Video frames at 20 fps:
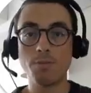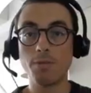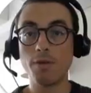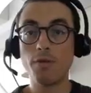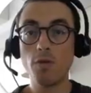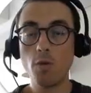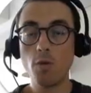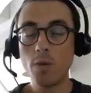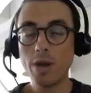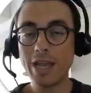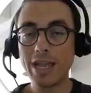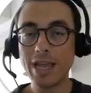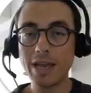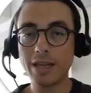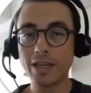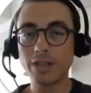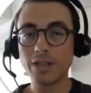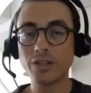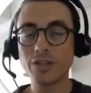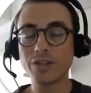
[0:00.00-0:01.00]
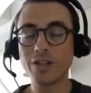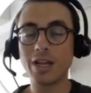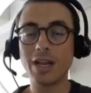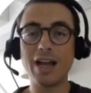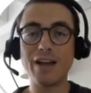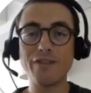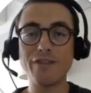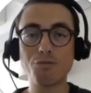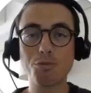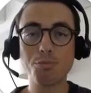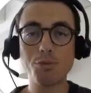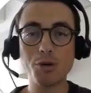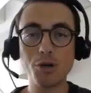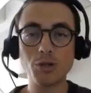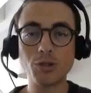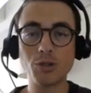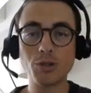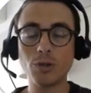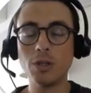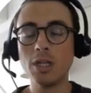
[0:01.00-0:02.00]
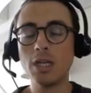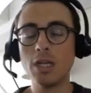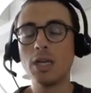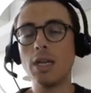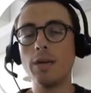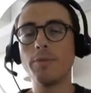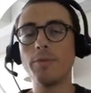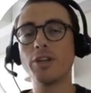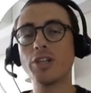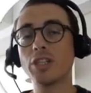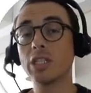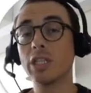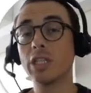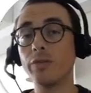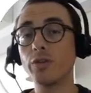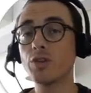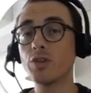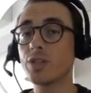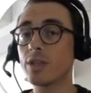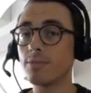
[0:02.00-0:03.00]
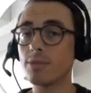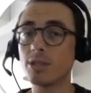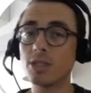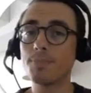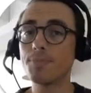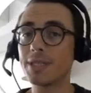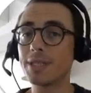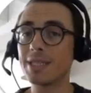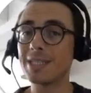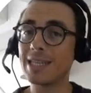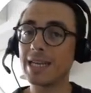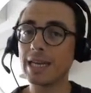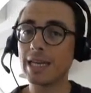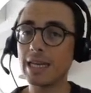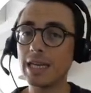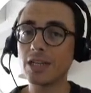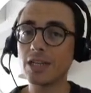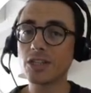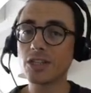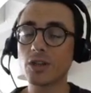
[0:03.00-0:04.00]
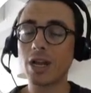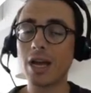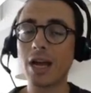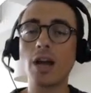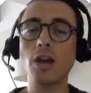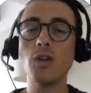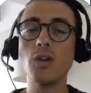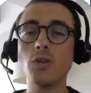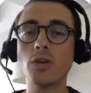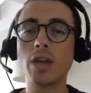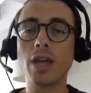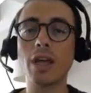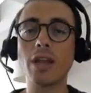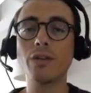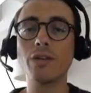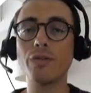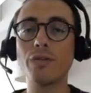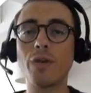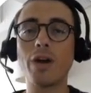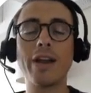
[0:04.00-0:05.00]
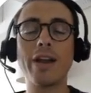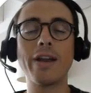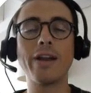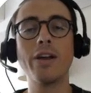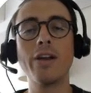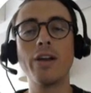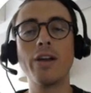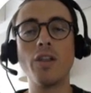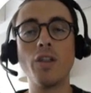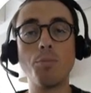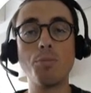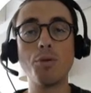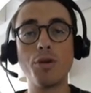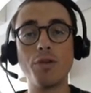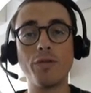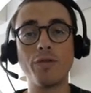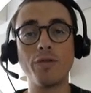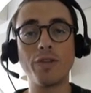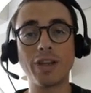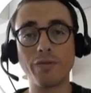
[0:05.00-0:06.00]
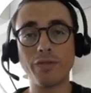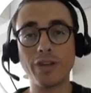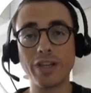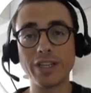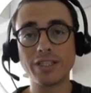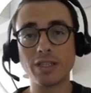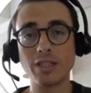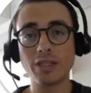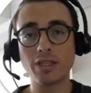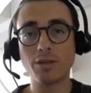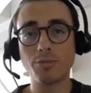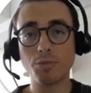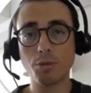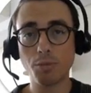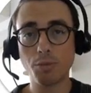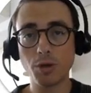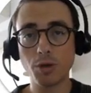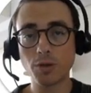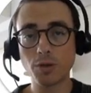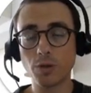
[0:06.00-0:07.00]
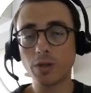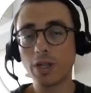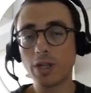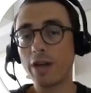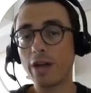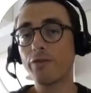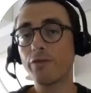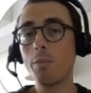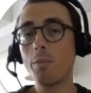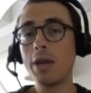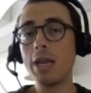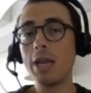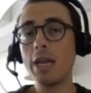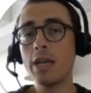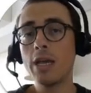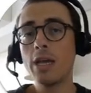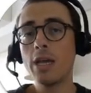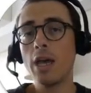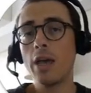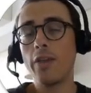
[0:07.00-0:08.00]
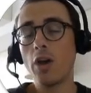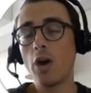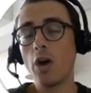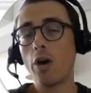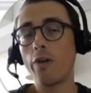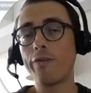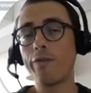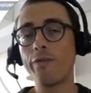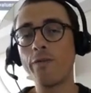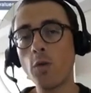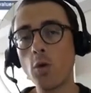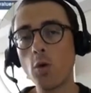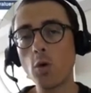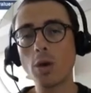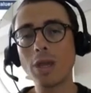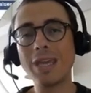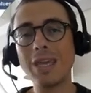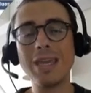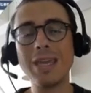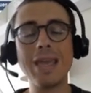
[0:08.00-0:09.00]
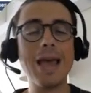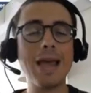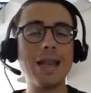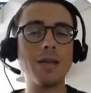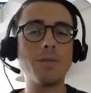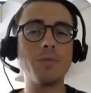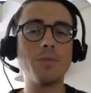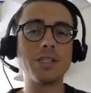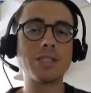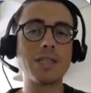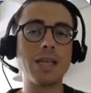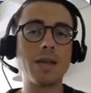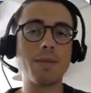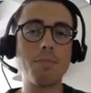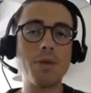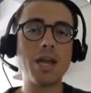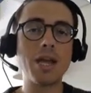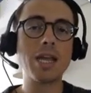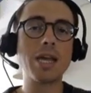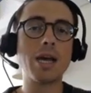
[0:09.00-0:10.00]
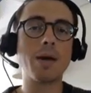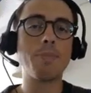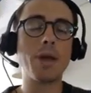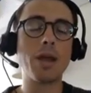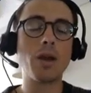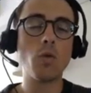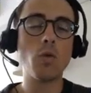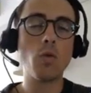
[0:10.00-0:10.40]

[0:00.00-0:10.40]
Before we get into the live proposal, let me just give you some tips and techniques on how you can define the perfect investor proposal. Now, for me, there are 4 key elements that make up a